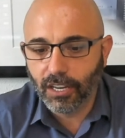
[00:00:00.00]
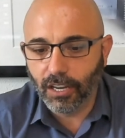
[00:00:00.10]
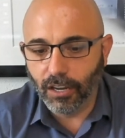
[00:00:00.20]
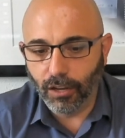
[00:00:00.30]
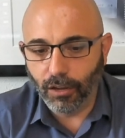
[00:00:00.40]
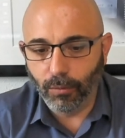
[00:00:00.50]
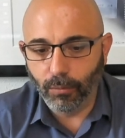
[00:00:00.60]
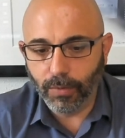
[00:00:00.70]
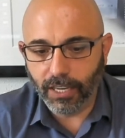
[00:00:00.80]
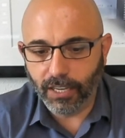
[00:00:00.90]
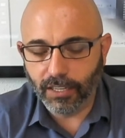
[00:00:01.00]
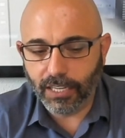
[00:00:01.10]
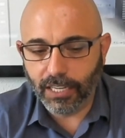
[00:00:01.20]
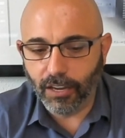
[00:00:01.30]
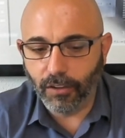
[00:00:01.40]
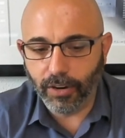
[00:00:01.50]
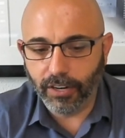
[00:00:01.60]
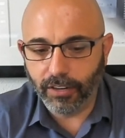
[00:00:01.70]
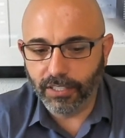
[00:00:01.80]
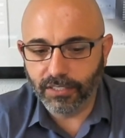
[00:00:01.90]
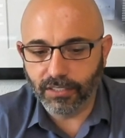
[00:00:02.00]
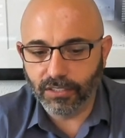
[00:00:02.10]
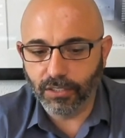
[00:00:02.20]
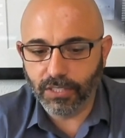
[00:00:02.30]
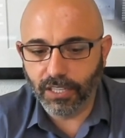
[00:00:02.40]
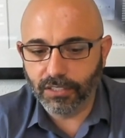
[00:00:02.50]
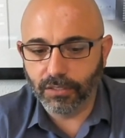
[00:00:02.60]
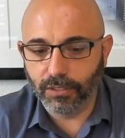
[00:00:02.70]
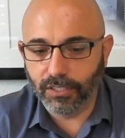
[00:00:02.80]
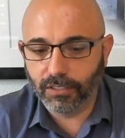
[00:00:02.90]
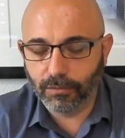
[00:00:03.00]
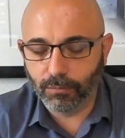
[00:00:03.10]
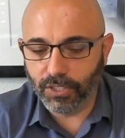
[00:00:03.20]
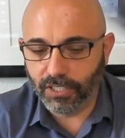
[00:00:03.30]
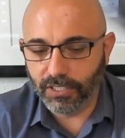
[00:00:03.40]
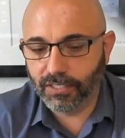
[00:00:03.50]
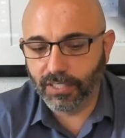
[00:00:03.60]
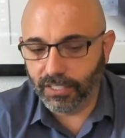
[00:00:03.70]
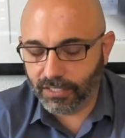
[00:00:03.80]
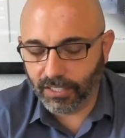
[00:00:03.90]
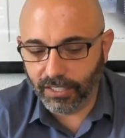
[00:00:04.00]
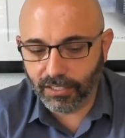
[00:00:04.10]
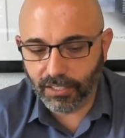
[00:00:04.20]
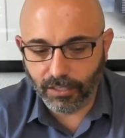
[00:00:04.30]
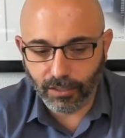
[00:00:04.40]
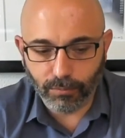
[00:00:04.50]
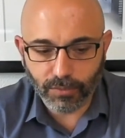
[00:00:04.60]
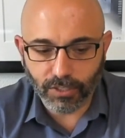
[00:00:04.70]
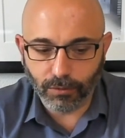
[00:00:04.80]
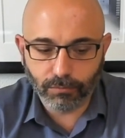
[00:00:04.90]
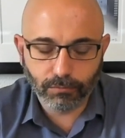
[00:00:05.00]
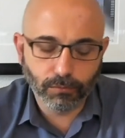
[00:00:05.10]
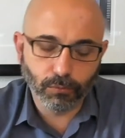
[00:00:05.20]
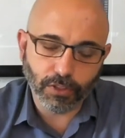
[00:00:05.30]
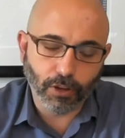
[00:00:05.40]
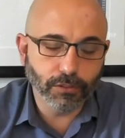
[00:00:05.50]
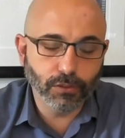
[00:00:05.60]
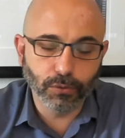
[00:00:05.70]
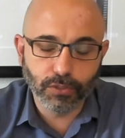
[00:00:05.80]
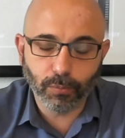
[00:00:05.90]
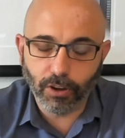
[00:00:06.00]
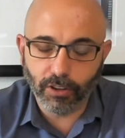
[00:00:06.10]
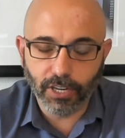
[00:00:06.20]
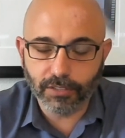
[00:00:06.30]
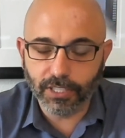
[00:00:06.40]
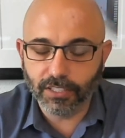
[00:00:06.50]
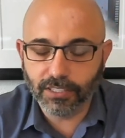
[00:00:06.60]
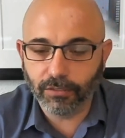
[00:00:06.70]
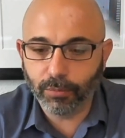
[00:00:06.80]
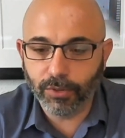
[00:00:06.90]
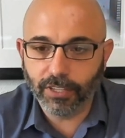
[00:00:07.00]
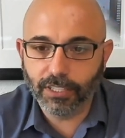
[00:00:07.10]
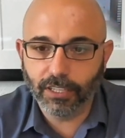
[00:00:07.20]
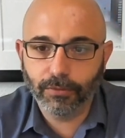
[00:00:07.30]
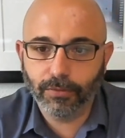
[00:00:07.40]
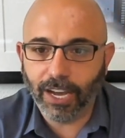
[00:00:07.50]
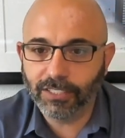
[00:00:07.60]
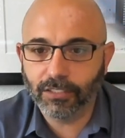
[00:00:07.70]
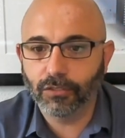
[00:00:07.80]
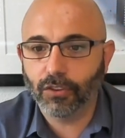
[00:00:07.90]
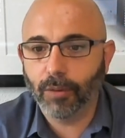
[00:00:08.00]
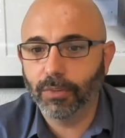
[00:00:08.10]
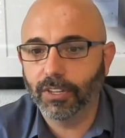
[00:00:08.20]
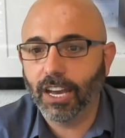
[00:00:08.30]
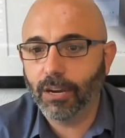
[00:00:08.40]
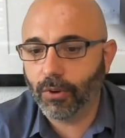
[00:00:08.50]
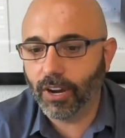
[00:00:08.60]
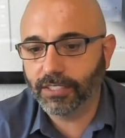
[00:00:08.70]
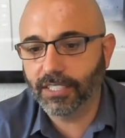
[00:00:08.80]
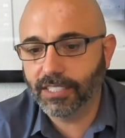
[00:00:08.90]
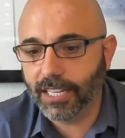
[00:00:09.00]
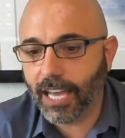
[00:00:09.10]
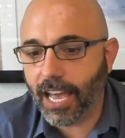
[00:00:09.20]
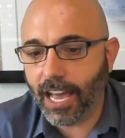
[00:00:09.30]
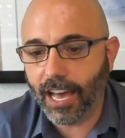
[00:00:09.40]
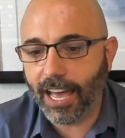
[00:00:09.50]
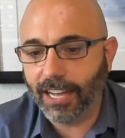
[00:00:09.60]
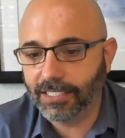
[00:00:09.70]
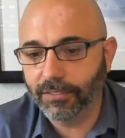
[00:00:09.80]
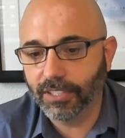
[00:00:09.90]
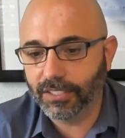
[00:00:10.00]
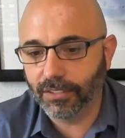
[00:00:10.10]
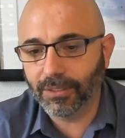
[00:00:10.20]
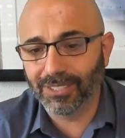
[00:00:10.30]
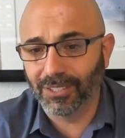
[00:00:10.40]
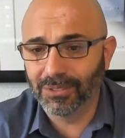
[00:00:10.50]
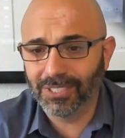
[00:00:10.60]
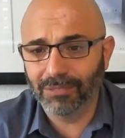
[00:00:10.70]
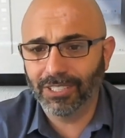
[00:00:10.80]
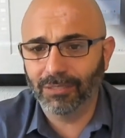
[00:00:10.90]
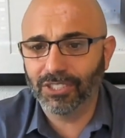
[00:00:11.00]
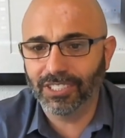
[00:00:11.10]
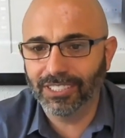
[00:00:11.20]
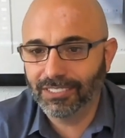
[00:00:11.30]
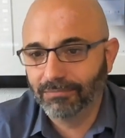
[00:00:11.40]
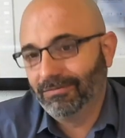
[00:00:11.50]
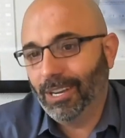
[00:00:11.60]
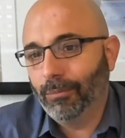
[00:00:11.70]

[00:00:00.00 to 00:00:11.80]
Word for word: Um, and and other areas associated to it, because things like, um, you know, with all the tool sprawl and everything else that we put out there, if I start dropping high processing AI activities and other things on the same set of machines, I'm